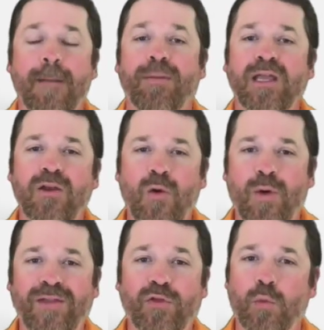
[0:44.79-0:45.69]
But you know
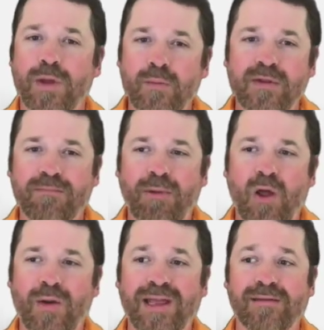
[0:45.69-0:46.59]
what? The wind was
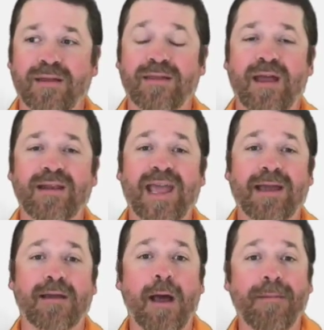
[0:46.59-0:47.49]
blowing and the sun
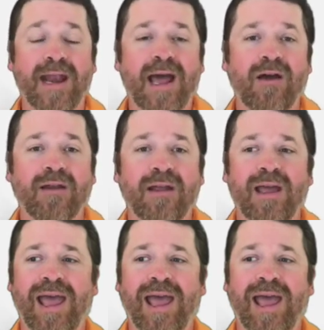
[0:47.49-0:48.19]
kept coming out